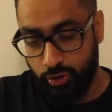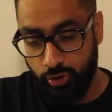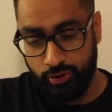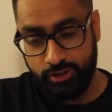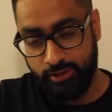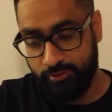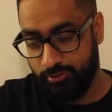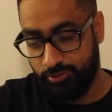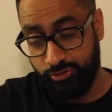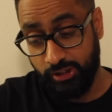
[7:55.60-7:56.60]
Look,
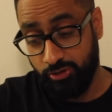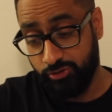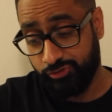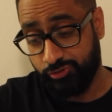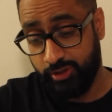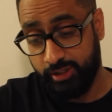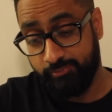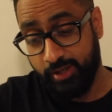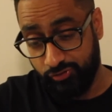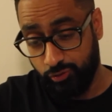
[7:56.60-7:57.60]
trailer looks great
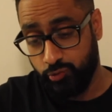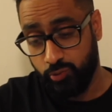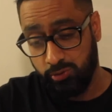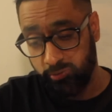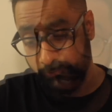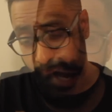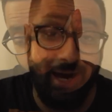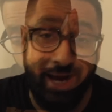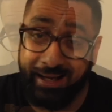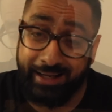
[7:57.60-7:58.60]
as usual.
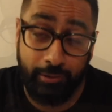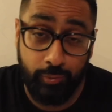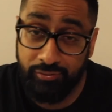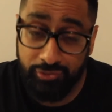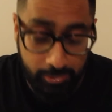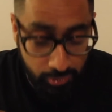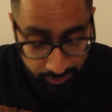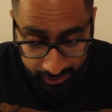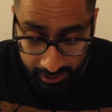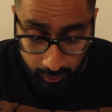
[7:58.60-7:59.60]
I can't wait for the
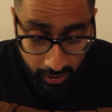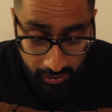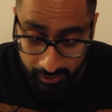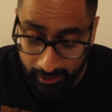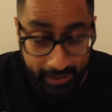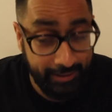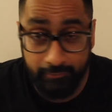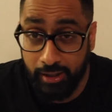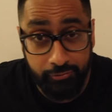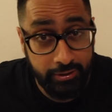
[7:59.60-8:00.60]
movie anyway. I,
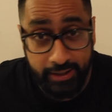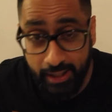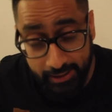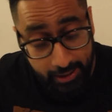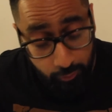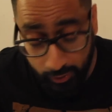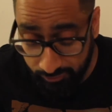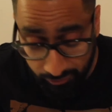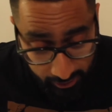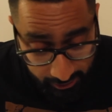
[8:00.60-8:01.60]
I really I can't
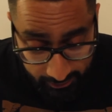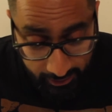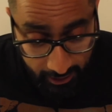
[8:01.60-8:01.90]
wait for it.